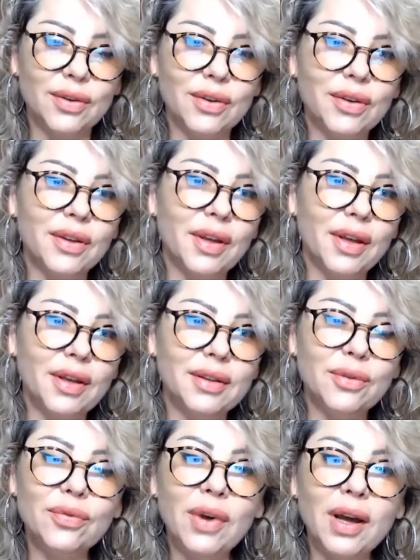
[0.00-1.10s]
okay,
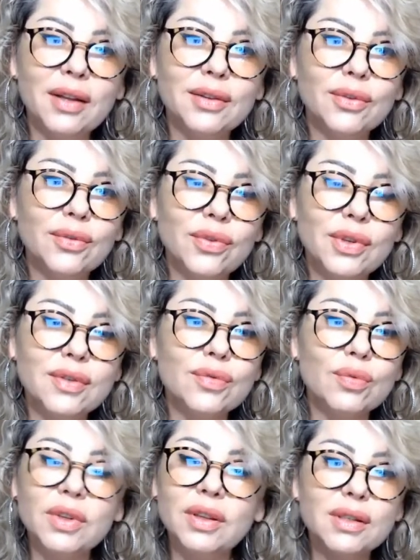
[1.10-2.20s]
the final fees
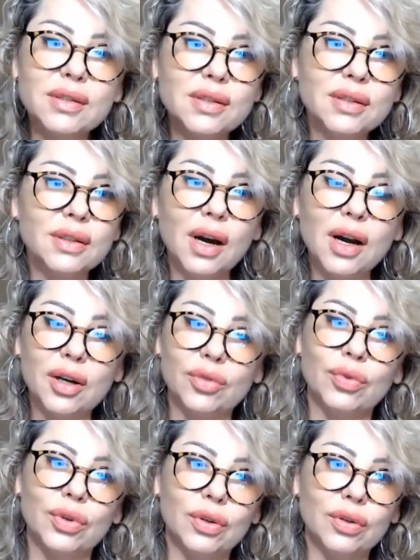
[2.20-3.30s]
when they see the
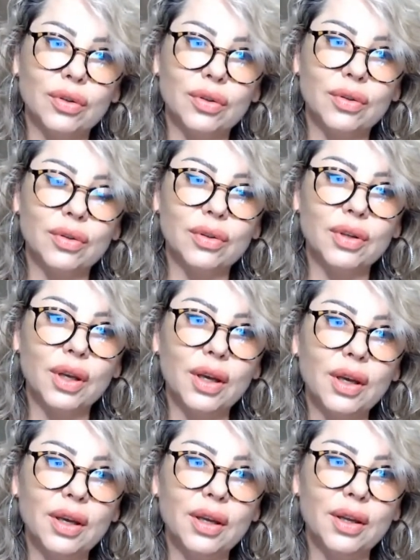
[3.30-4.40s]
artwork, okay?